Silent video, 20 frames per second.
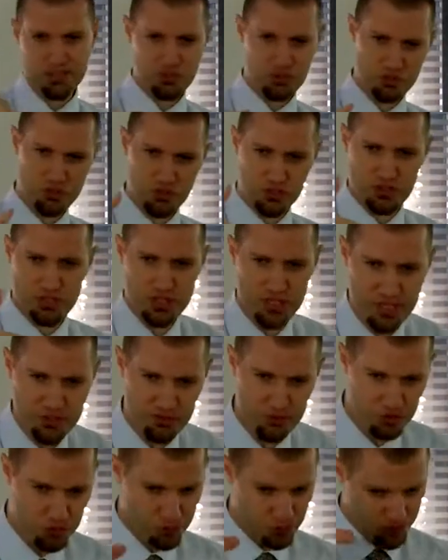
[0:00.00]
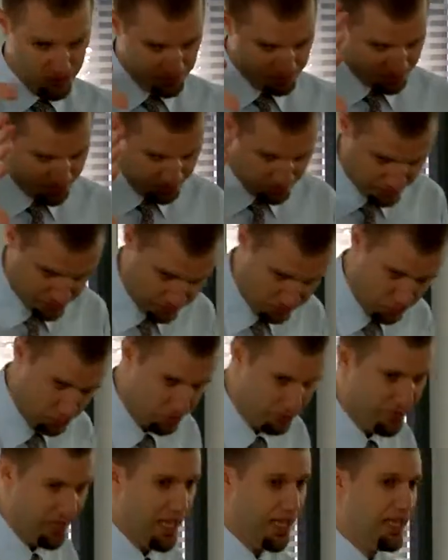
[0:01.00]
as soon as you leave Jerusalem, there's a
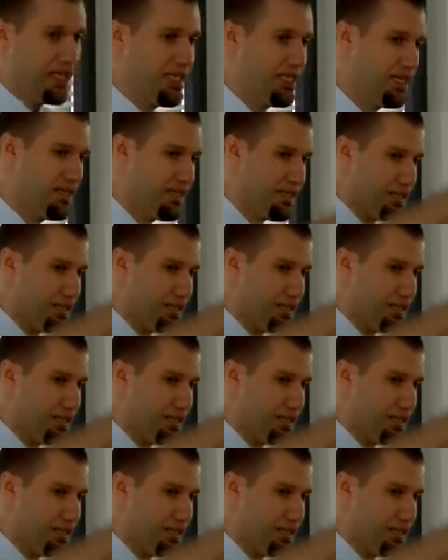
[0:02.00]
small valley,